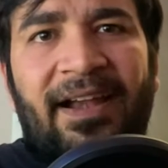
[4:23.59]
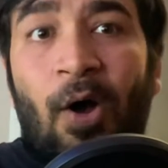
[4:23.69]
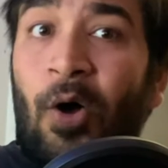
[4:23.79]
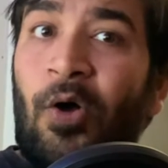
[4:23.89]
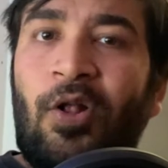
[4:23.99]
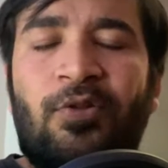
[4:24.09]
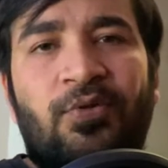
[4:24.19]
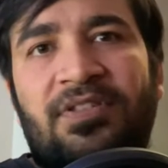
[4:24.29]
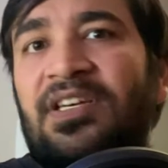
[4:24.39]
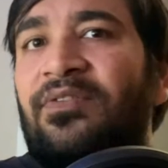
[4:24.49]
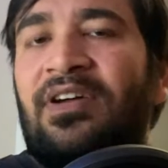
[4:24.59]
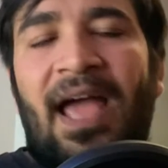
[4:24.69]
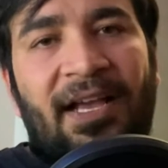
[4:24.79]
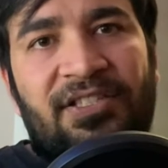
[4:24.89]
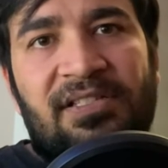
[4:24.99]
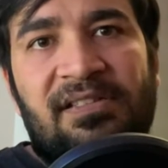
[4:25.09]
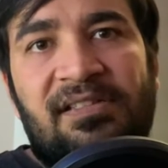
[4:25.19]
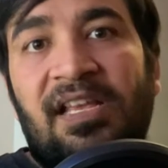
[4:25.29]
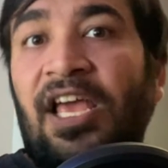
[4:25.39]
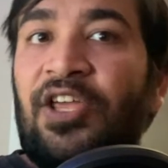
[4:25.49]
All those server
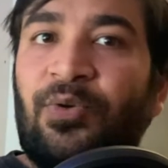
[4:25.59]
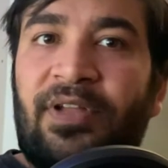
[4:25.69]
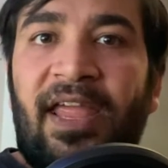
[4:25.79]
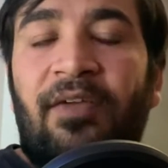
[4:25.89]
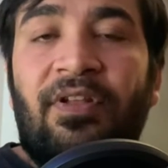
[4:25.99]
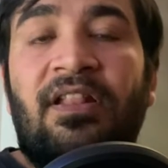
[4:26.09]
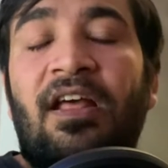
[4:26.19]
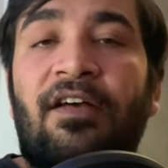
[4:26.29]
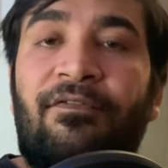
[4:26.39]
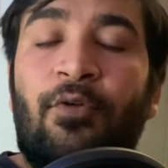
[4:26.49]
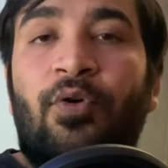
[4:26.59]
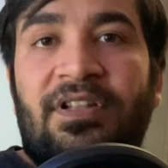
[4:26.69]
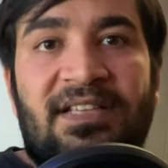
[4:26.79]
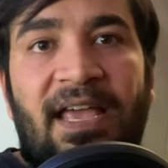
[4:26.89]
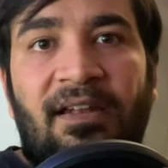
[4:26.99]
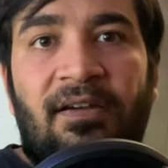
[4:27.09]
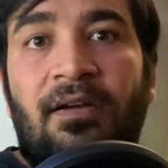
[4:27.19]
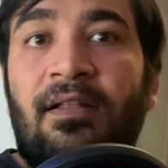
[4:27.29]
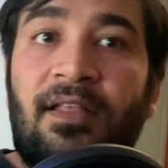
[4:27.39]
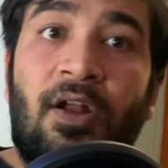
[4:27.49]
actions you take with flow
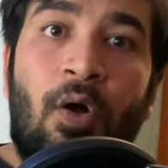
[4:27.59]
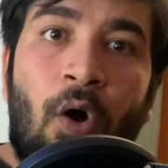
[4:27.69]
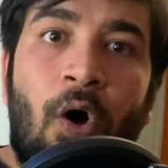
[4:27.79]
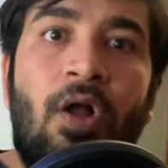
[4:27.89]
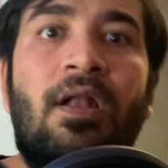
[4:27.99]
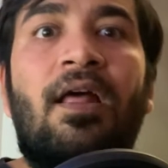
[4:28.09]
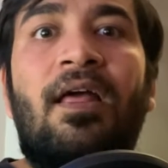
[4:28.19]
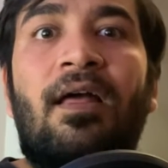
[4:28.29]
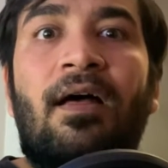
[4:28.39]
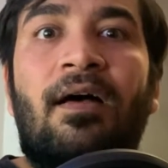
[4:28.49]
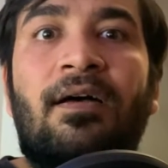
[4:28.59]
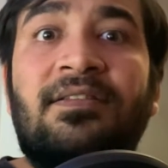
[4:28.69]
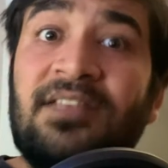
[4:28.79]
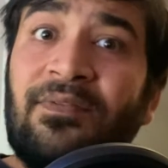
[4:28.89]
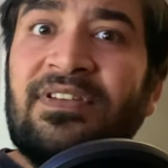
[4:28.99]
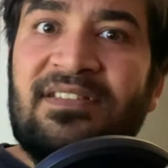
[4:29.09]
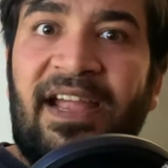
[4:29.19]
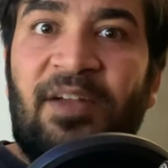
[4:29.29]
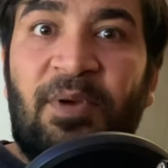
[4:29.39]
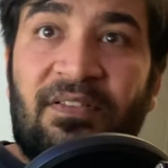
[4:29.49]
designer, they are all uh, server
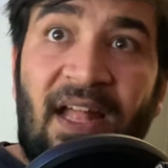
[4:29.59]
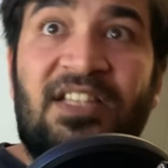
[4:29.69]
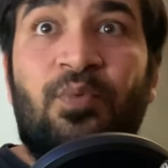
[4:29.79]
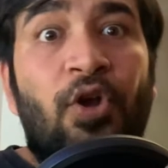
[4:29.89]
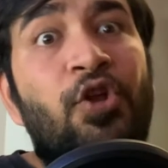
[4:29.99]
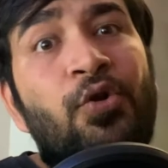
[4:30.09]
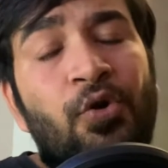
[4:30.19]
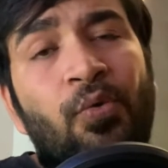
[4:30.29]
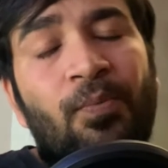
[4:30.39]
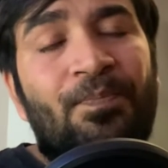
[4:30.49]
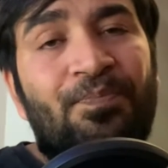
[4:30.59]
side because that's what you do.